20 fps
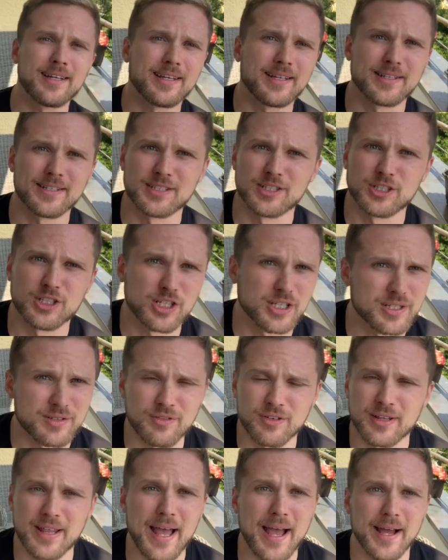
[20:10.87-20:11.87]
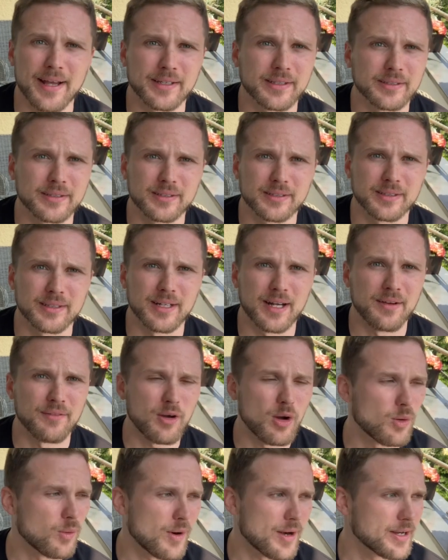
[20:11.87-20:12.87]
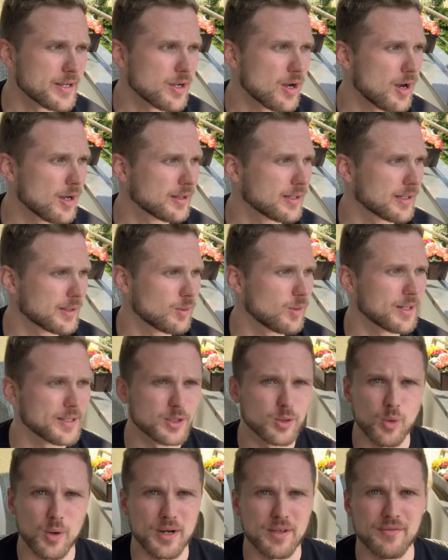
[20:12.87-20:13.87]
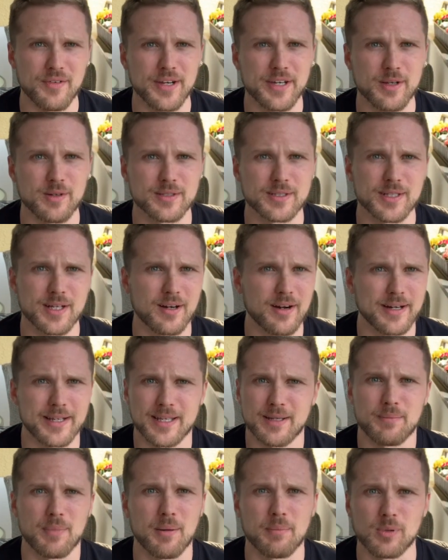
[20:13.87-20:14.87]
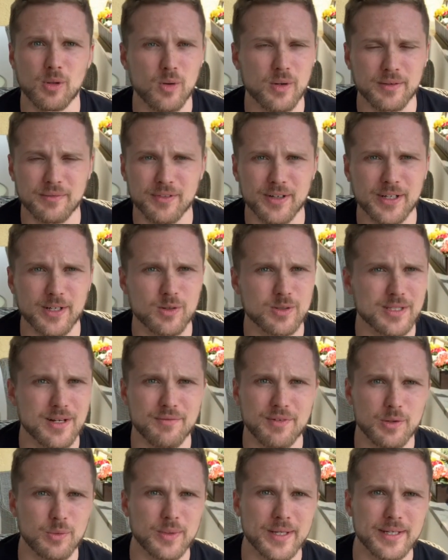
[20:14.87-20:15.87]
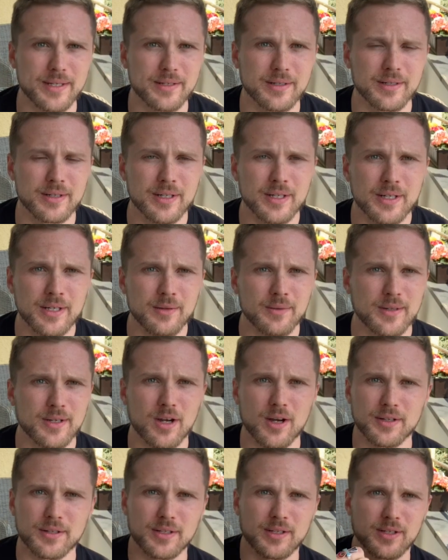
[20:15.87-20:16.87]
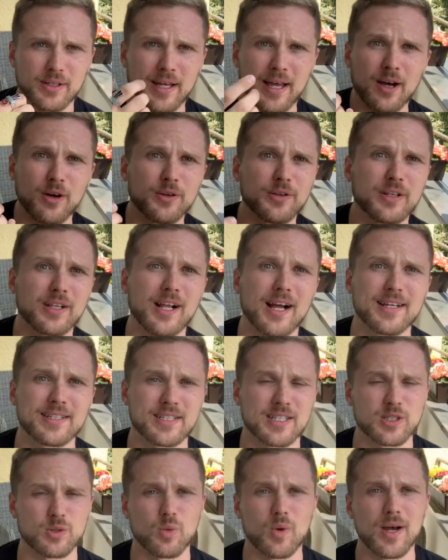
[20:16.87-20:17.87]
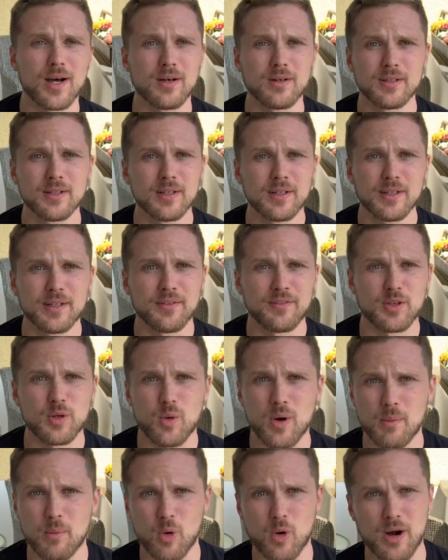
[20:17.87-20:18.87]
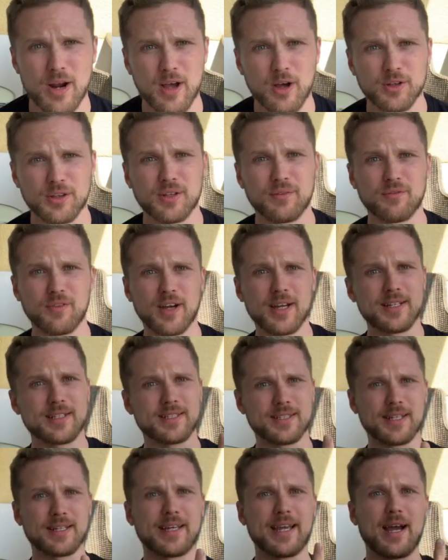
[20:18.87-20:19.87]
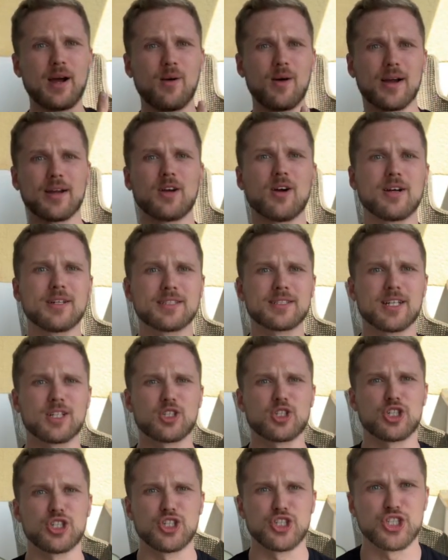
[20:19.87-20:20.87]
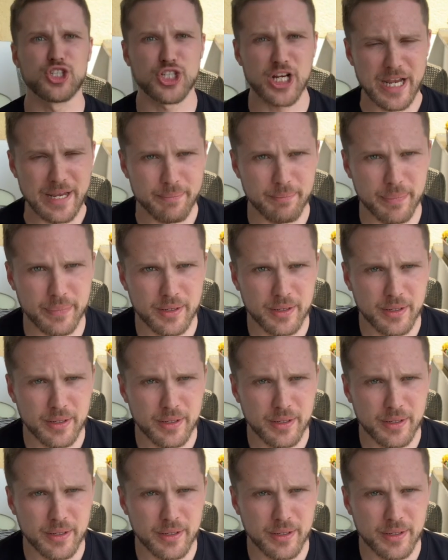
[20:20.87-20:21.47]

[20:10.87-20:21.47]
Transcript: is just for that. And I've already got like, what, 20 videos there? I keep uploading videos every week. You got the health class as well. If you want more health advice, like how I got in such good shape,